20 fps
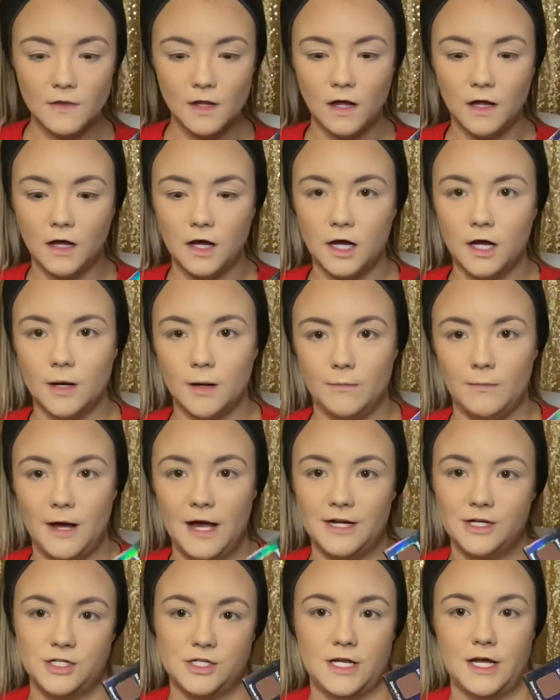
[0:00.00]

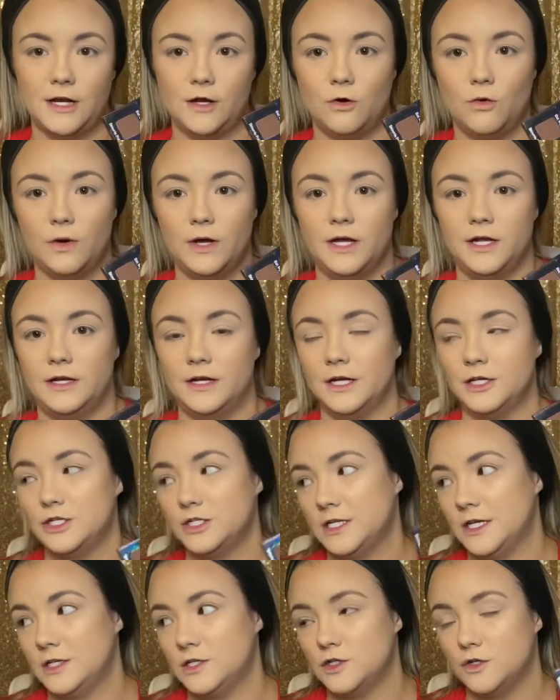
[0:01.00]
I just kind of quit, and I just
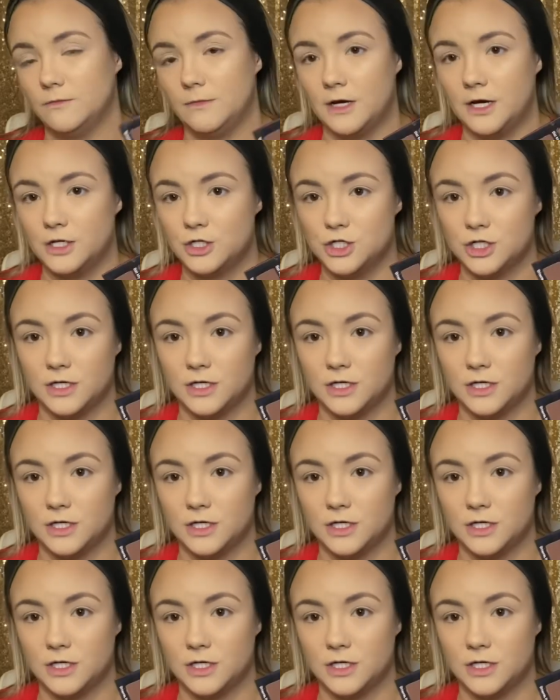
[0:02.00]
had so much,